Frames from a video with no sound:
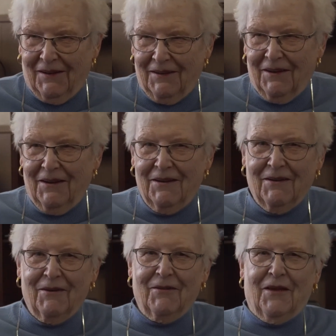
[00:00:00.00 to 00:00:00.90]
I
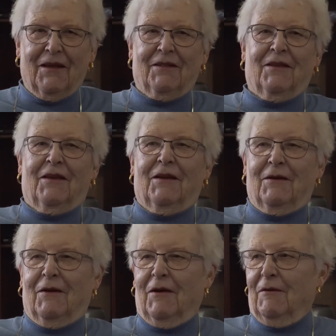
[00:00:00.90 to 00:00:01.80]
know that.
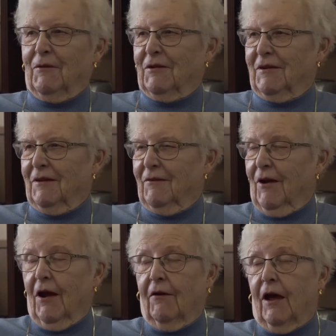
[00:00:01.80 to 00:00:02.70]

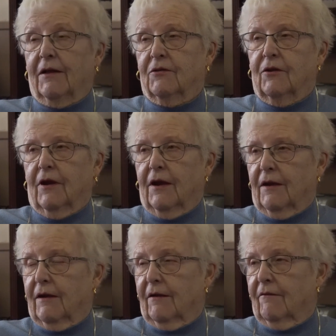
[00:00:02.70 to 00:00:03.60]
Actually, I
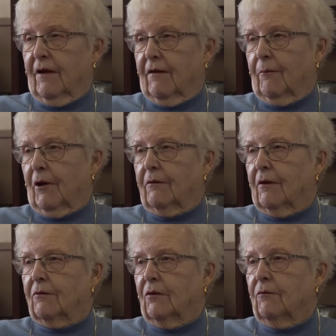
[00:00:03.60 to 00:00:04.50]
didn't live in
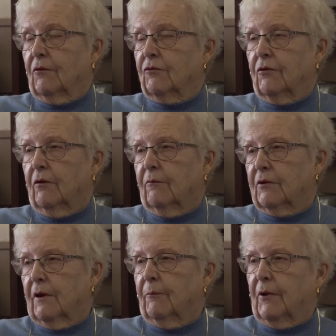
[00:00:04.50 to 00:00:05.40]
Rapakylä. Toivo's home was
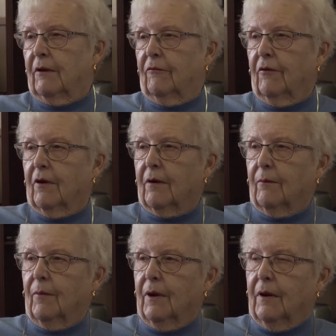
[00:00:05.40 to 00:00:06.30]
up in a
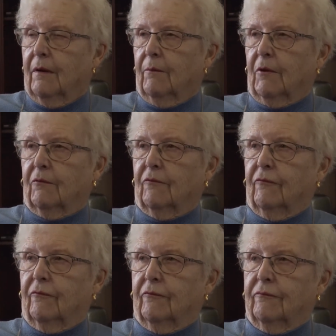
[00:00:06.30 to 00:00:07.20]
farm, about
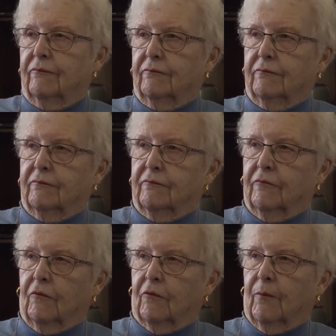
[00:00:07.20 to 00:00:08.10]

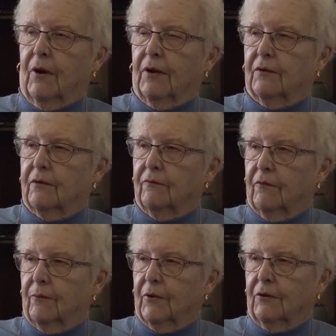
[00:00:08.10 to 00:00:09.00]
4 miles
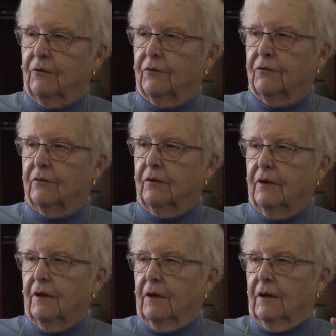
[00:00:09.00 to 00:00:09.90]
from the Hearst,
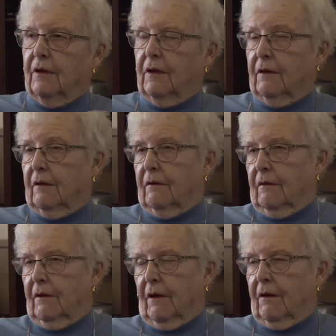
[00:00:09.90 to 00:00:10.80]
and
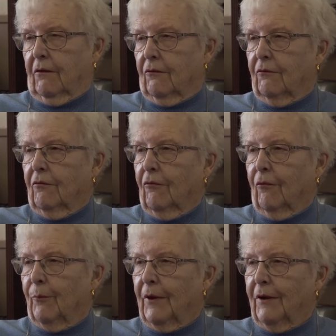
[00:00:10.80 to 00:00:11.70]
they had a good
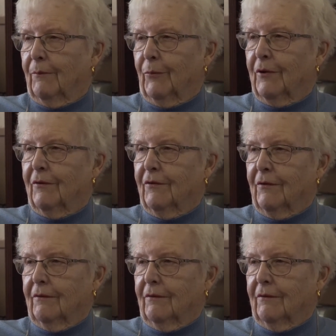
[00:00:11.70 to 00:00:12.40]
home there. But